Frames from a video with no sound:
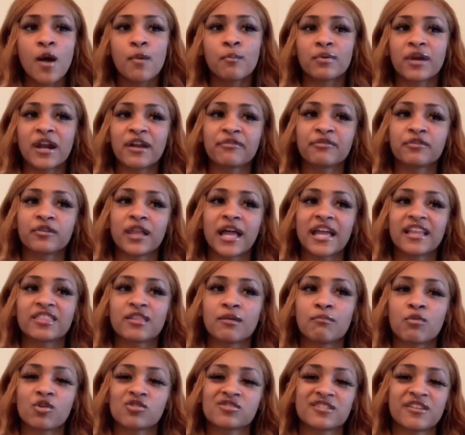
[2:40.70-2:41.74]
but I feel like
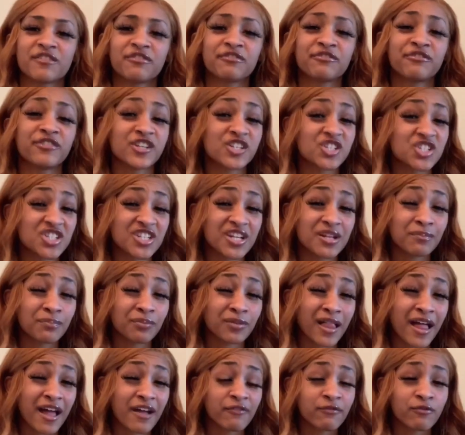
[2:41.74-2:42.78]
the most efficient
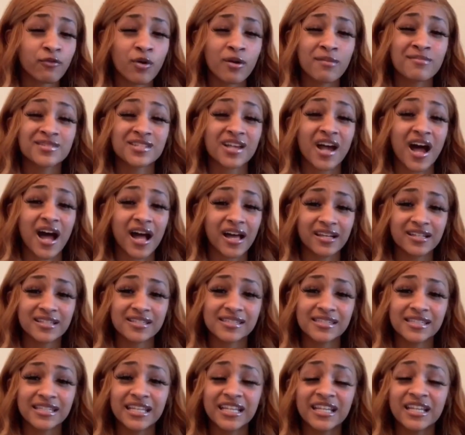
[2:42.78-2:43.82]
platforms,
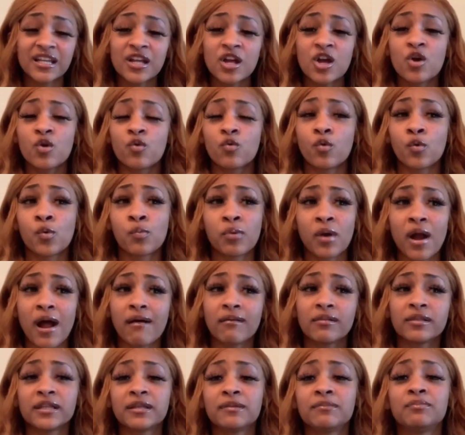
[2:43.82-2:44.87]
honestly, will
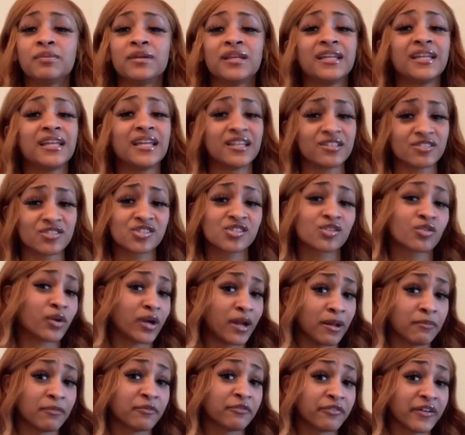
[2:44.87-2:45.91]
probably be
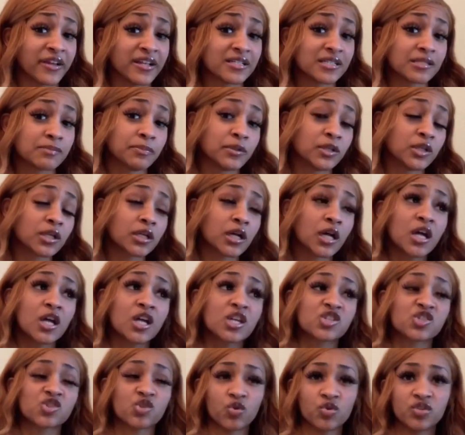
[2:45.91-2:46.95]
Instagram and Facebook.
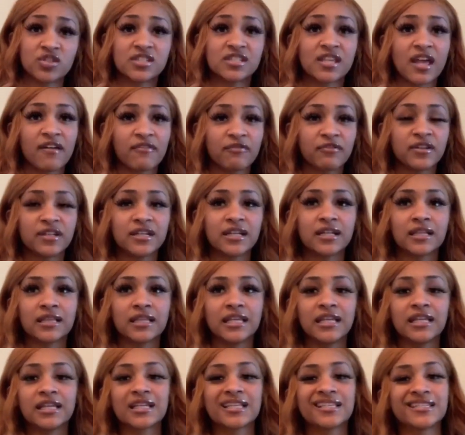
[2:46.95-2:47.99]
So
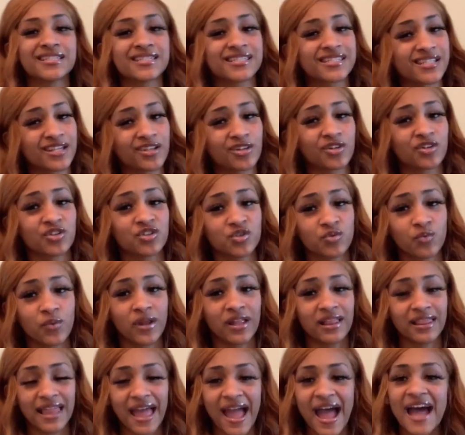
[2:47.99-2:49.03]
definitely consider
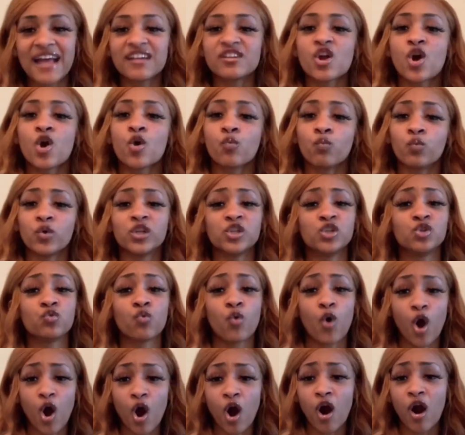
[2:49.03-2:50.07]
doing that when
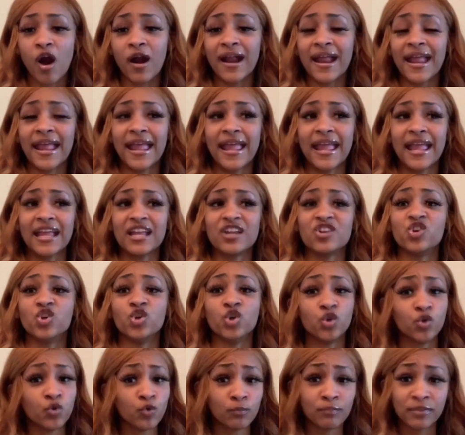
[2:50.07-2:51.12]
you are a
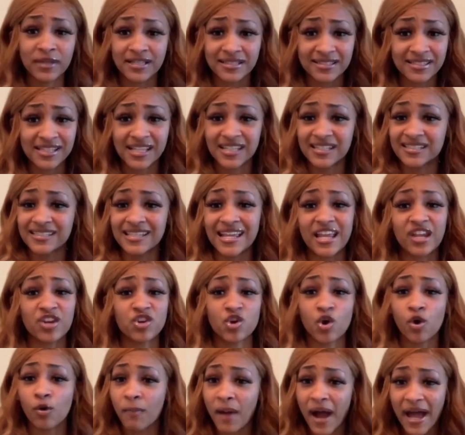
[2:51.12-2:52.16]
new business and
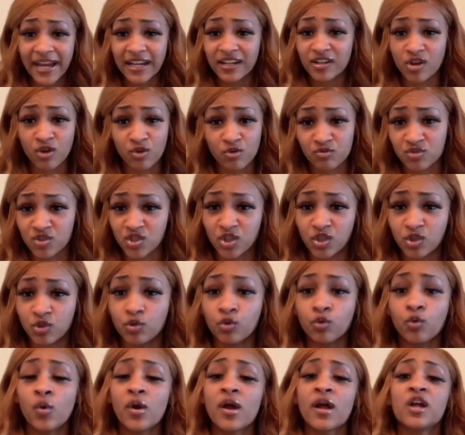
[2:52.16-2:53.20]
nobody knows
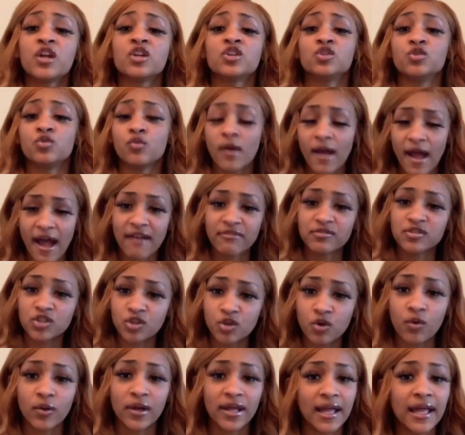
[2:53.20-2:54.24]
you. You have to
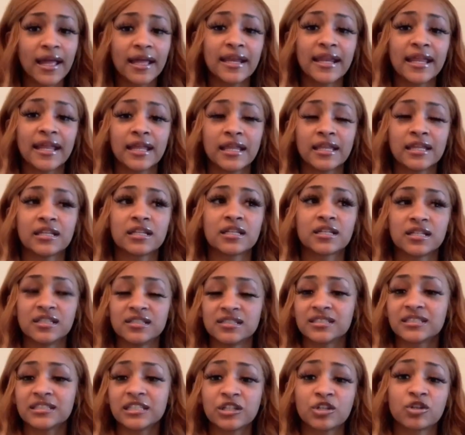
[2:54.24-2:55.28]
go ahead and
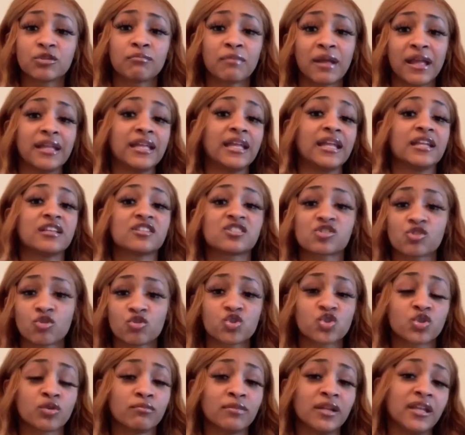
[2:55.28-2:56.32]
consider making
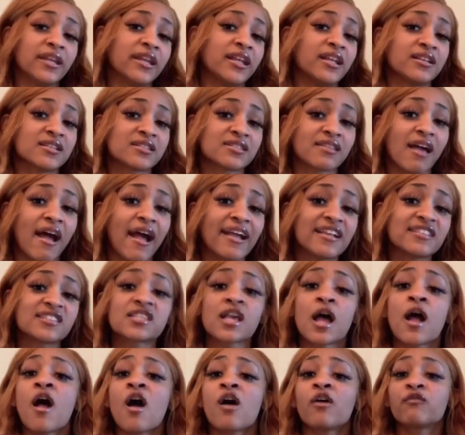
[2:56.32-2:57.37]
social media sites
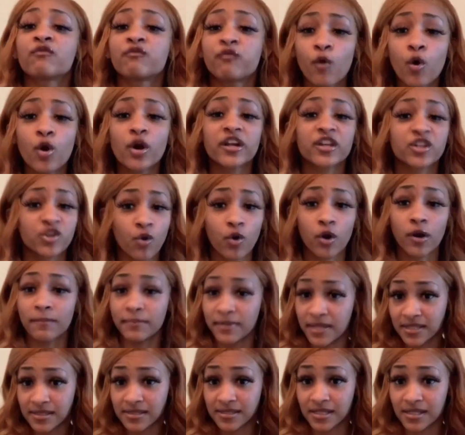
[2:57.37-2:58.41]
for your
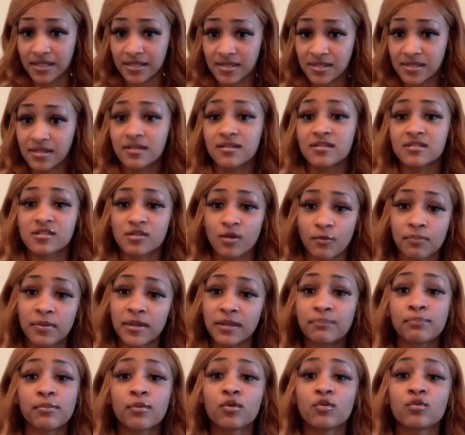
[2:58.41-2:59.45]
business so
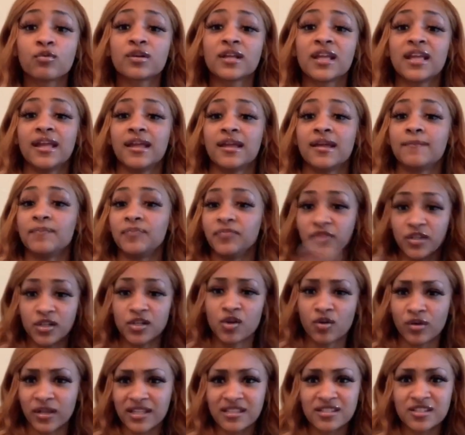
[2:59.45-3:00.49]
people can, you
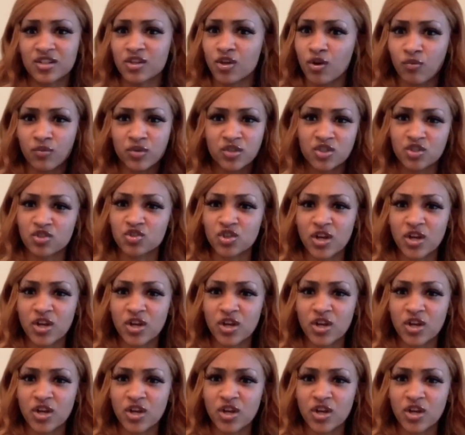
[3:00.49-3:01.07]
know, get to know what you're